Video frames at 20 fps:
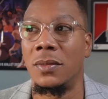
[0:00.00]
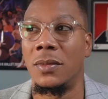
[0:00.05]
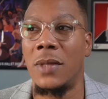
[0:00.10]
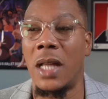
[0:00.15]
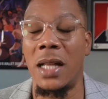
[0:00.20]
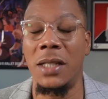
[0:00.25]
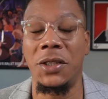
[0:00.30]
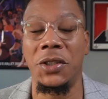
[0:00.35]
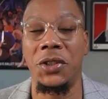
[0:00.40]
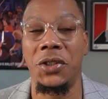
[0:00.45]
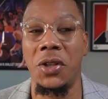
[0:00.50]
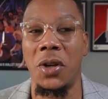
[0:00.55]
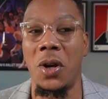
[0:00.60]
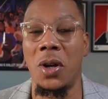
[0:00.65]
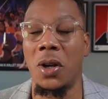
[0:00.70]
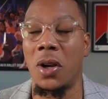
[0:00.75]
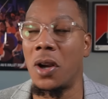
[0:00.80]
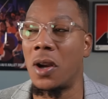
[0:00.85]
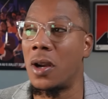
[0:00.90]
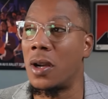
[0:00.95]
Not just
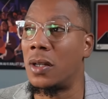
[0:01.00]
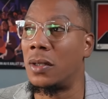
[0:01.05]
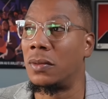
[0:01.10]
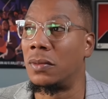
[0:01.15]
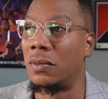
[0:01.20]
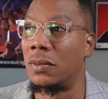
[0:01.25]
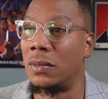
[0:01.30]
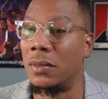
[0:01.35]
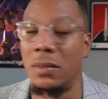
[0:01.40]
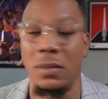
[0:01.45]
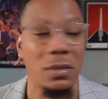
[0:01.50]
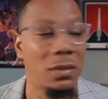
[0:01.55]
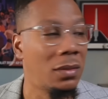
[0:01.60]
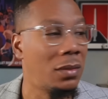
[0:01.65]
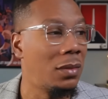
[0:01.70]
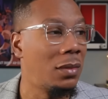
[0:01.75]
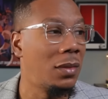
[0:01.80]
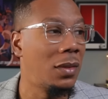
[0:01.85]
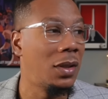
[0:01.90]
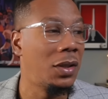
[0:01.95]
your girl.
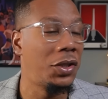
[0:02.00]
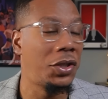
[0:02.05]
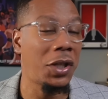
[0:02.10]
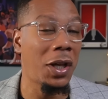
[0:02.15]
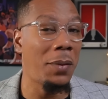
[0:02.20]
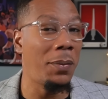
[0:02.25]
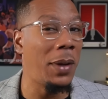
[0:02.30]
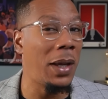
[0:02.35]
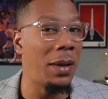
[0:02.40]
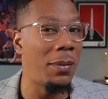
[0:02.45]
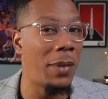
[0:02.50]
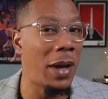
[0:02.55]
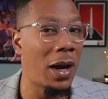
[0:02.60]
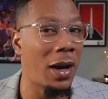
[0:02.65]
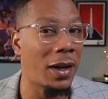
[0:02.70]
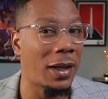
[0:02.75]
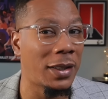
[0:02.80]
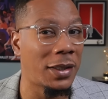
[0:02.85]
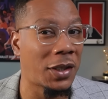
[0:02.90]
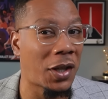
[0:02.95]
Should be
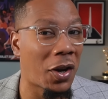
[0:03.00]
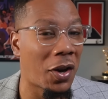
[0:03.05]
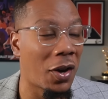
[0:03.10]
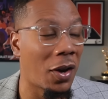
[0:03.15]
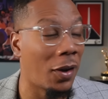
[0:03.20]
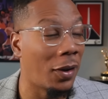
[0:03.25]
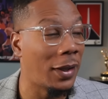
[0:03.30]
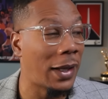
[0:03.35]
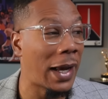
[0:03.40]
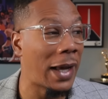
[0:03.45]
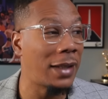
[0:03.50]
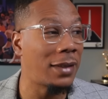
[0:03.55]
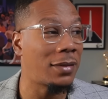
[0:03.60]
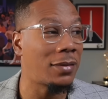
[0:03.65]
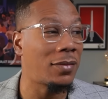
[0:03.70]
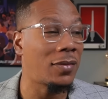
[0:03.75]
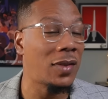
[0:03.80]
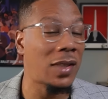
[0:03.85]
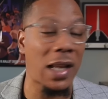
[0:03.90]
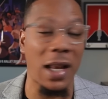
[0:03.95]
America's girl. That
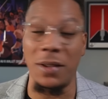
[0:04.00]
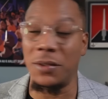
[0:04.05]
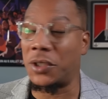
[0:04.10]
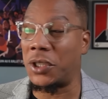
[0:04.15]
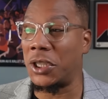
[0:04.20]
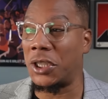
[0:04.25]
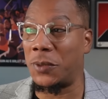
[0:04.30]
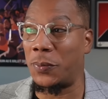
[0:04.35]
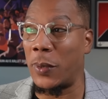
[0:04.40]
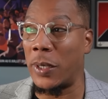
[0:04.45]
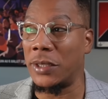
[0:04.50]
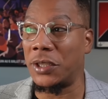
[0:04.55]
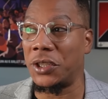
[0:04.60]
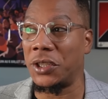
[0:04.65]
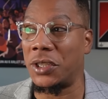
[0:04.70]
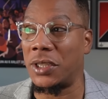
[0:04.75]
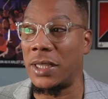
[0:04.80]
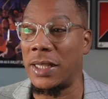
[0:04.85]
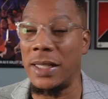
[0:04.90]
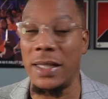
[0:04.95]
sounds
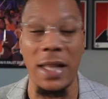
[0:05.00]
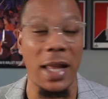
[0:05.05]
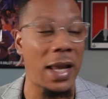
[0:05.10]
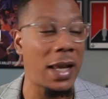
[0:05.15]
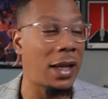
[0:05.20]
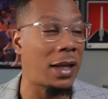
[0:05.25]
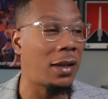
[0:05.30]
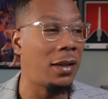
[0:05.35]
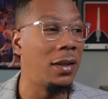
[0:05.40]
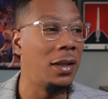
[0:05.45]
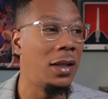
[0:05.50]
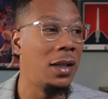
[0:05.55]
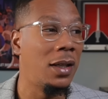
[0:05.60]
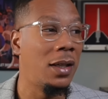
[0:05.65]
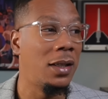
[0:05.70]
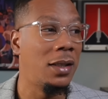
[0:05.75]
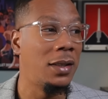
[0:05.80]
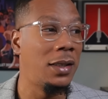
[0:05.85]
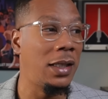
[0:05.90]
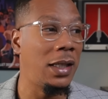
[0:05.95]
suspiciously like
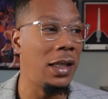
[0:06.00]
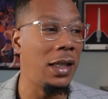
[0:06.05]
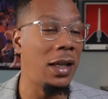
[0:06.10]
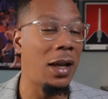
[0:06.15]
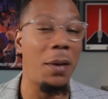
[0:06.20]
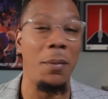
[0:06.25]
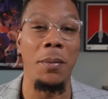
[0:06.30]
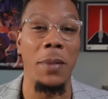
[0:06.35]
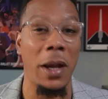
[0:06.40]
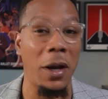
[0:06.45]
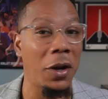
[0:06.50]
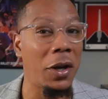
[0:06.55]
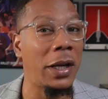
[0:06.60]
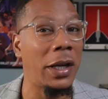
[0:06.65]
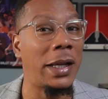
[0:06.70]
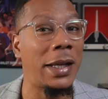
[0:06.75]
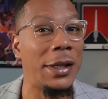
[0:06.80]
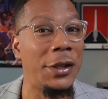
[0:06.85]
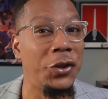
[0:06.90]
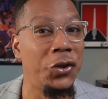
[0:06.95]
the
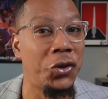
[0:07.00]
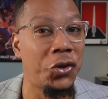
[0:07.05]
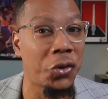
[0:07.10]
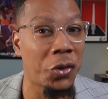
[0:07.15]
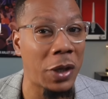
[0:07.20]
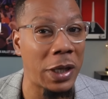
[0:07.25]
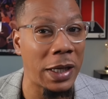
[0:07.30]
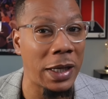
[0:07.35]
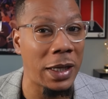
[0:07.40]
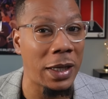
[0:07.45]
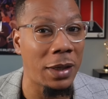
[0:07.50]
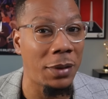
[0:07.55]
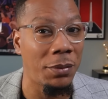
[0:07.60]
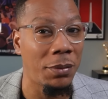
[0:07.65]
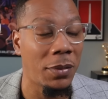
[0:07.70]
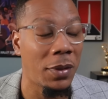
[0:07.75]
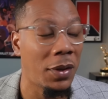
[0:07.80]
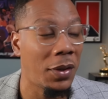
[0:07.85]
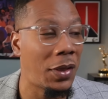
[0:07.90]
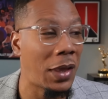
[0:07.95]
American dream
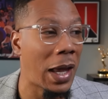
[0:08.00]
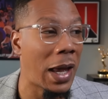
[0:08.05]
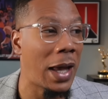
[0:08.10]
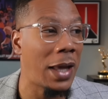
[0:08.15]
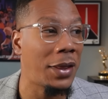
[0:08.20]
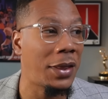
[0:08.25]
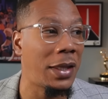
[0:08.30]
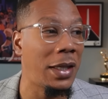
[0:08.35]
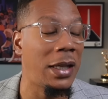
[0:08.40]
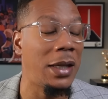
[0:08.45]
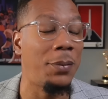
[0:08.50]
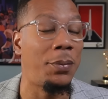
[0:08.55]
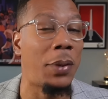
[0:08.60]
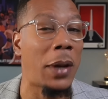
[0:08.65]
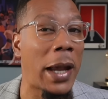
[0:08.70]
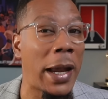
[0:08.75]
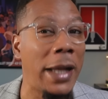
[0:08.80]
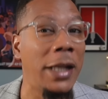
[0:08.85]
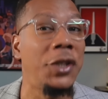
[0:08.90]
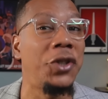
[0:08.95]
that the
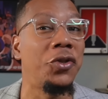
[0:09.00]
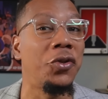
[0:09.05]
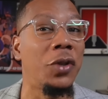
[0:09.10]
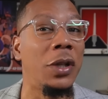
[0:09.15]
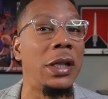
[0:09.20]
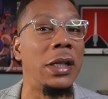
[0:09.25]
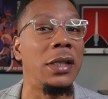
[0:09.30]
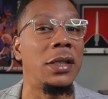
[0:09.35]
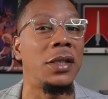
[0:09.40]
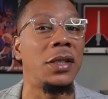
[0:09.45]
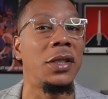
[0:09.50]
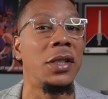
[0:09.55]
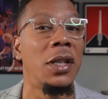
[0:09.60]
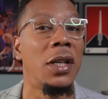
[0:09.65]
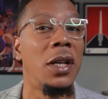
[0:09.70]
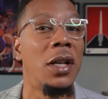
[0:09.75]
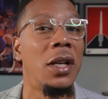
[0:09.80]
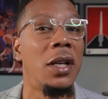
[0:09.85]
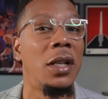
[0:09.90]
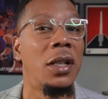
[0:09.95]
patriots
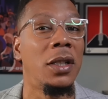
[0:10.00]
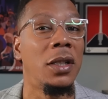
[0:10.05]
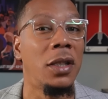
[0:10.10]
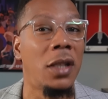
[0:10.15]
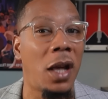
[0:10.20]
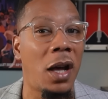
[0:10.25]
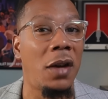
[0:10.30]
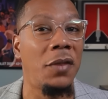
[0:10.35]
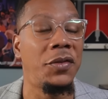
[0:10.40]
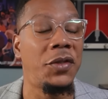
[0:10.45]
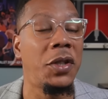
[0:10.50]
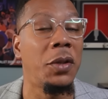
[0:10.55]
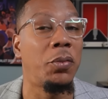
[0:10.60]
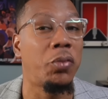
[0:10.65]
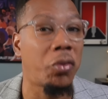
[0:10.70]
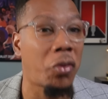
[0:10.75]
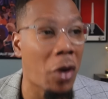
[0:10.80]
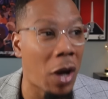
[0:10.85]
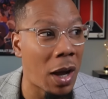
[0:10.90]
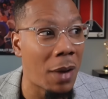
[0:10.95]
love to
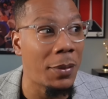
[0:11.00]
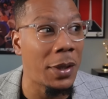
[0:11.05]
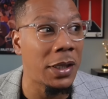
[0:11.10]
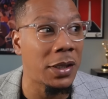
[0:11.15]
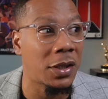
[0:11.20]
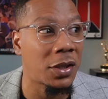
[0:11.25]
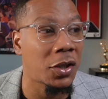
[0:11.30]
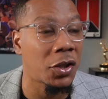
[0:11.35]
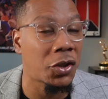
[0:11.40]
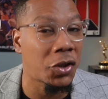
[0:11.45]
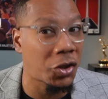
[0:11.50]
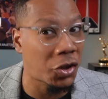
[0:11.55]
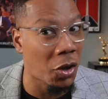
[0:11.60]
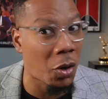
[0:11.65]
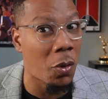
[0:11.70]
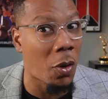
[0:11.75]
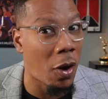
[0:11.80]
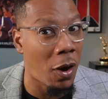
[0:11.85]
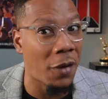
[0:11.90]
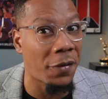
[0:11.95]
promise
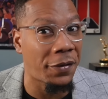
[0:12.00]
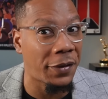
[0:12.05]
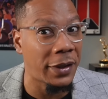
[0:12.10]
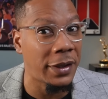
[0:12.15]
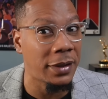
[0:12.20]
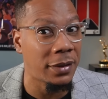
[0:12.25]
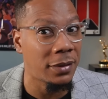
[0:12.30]
so often.